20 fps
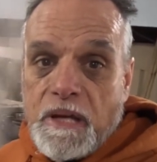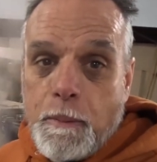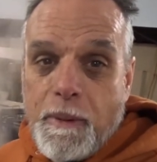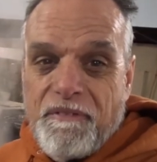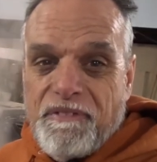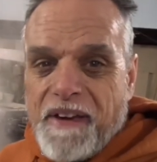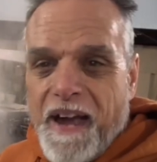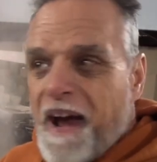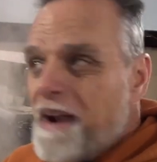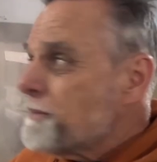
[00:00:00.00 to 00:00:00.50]

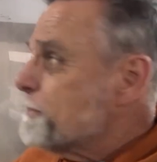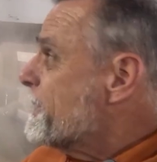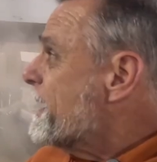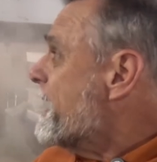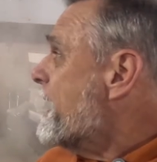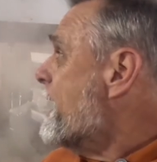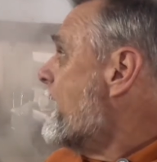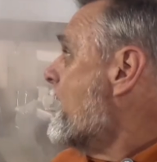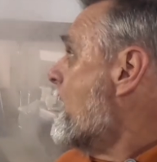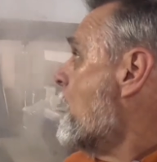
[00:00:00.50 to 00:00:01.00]
We've got
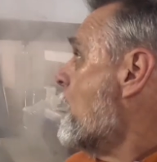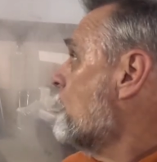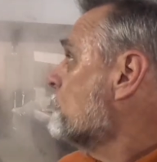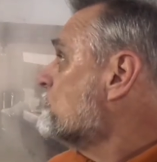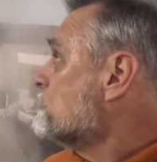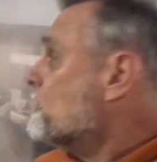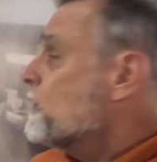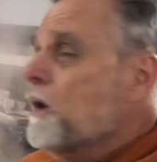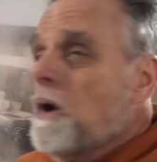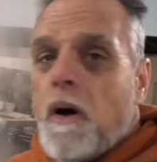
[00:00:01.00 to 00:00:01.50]

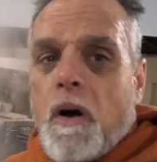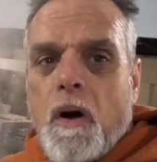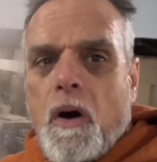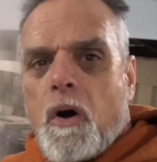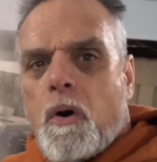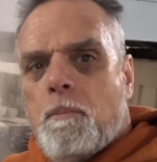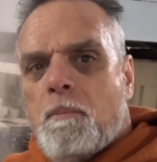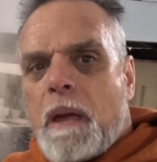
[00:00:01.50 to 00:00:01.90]
about,